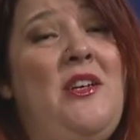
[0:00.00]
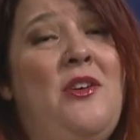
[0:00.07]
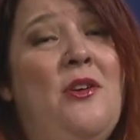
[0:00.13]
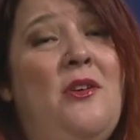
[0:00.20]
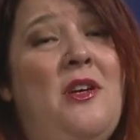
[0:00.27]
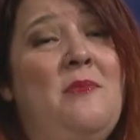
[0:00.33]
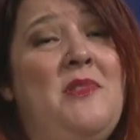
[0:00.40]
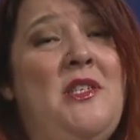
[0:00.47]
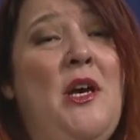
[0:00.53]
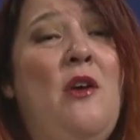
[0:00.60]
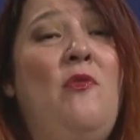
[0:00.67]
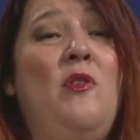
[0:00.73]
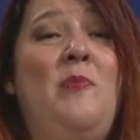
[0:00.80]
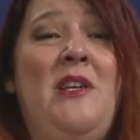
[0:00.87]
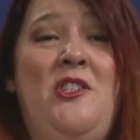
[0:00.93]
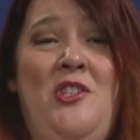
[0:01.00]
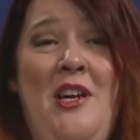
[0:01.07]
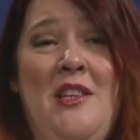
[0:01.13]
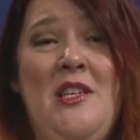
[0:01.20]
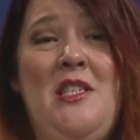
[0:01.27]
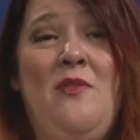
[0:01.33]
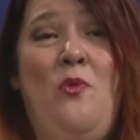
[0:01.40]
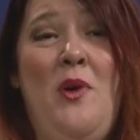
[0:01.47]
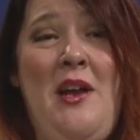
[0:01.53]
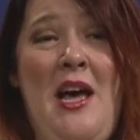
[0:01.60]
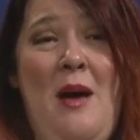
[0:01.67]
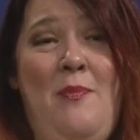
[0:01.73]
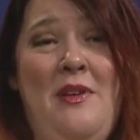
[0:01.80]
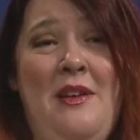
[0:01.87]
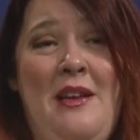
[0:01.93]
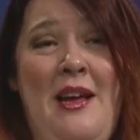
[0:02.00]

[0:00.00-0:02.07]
Kirk himself would be jealous of what happened